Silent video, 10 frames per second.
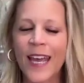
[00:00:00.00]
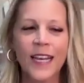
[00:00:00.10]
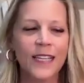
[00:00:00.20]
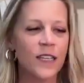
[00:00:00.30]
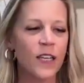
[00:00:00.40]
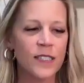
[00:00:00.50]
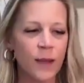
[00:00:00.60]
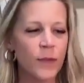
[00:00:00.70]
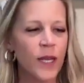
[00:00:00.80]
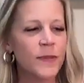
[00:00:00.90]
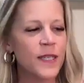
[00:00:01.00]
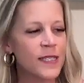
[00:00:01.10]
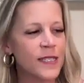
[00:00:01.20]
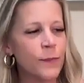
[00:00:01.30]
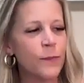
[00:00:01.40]
It is sometimes
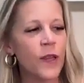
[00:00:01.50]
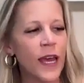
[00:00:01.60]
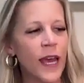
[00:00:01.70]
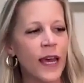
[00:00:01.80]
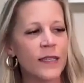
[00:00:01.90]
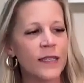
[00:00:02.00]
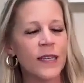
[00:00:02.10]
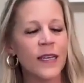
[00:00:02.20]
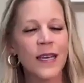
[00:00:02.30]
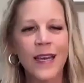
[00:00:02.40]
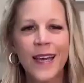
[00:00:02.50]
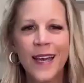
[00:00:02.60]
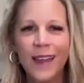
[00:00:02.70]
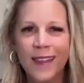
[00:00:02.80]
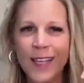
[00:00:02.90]
as simple as,
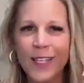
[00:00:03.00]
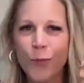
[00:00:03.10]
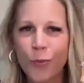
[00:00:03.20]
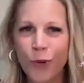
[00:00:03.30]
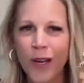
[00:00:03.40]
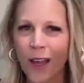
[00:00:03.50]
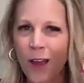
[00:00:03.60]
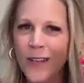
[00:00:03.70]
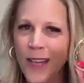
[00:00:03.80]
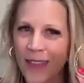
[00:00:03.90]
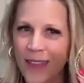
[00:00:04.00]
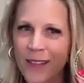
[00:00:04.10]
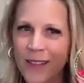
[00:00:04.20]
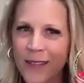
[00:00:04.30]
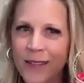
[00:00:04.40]
these are pretty, I'll take
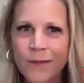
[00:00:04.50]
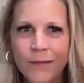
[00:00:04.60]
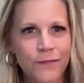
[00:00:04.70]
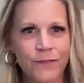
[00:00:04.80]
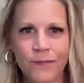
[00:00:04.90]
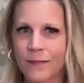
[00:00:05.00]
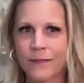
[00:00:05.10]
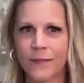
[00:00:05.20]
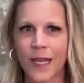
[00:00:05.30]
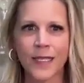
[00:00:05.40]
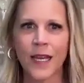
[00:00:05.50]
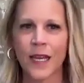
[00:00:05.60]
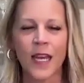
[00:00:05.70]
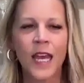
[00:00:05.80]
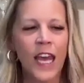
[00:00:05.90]
this. That's
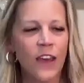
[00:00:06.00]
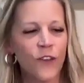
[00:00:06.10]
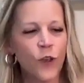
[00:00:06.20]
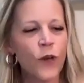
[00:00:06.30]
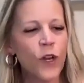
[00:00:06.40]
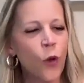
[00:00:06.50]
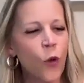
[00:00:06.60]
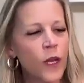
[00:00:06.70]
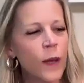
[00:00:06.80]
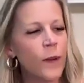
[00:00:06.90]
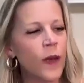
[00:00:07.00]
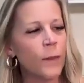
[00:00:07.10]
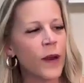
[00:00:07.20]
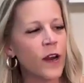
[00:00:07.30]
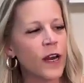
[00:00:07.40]
it. If you can hold up
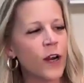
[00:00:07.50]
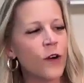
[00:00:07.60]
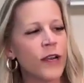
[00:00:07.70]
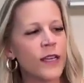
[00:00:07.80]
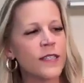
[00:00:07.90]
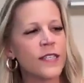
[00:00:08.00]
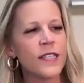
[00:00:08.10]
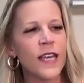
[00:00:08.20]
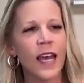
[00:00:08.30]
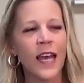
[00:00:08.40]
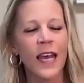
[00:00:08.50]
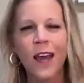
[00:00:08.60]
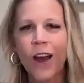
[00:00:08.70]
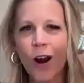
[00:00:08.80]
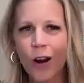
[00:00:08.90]
a pair of earrings and
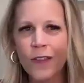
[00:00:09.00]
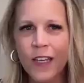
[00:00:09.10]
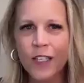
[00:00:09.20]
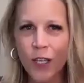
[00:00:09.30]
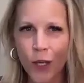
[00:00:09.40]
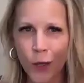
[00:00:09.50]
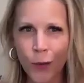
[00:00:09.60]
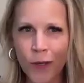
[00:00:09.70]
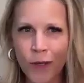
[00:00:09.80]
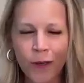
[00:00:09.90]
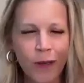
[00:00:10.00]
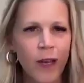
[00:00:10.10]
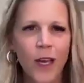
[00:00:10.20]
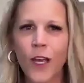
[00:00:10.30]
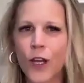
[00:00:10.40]
say, aren't these cute?
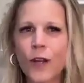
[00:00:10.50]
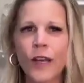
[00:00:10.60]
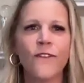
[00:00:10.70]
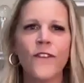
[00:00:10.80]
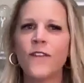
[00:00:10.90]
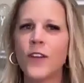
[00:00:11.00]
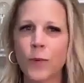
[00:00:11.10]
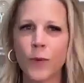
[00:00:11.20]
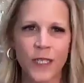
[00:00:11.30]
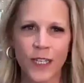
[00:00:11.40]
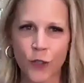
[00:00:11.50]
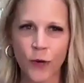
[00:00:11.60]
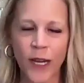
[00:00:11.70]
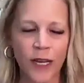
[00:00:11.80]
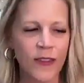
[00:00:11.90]
You're like 50%
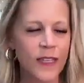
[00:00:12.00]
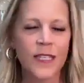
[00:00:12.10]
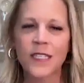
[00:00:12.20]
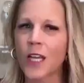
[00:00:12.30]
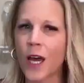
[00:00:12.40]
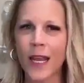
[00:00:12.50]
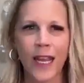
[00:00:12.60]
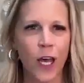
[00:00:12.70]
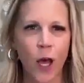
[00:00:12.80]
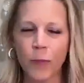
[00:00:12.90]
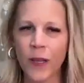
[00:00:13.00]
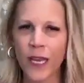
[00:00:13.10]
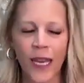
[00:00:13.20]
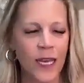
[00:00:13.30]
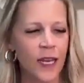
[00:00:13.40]
trained. This is not a
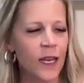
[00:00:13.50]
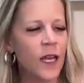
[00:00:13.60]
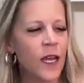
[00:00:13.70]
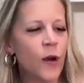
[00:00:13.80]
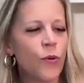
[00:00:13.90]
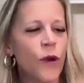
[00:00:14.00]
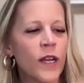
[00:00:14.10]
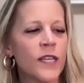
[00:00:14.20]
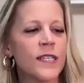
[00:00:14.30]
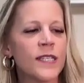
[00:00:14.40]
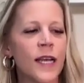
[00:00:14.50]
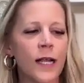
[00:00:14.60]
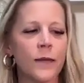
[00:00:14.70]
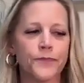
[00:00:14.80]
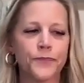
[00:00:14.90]
complicated product to
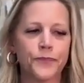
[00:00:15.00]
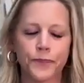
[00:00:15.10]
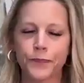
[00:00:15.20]
sell.